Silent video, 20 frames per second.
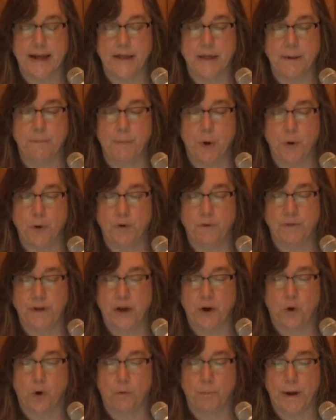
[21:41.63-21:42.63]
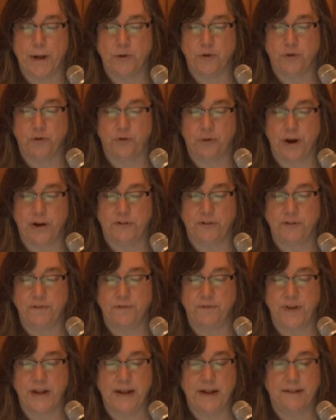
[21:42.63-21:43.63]
and the motor vehicle registration
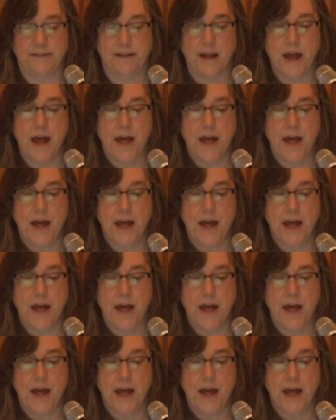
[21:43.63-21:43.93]
fees